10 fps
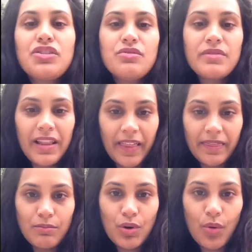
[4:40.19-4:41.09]
You let
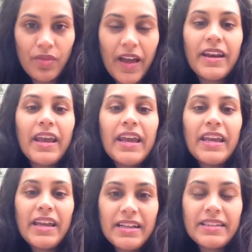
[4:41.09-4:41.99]
them know that
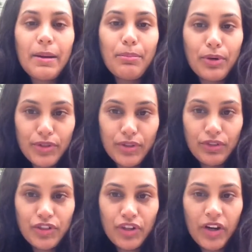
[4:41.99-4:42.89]
it's a personal
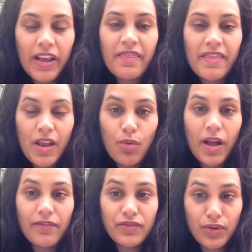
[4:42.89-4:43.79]
journey they will
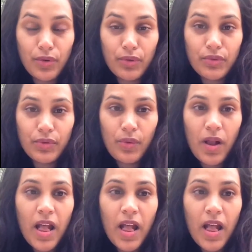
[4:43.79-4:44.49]
have to go through.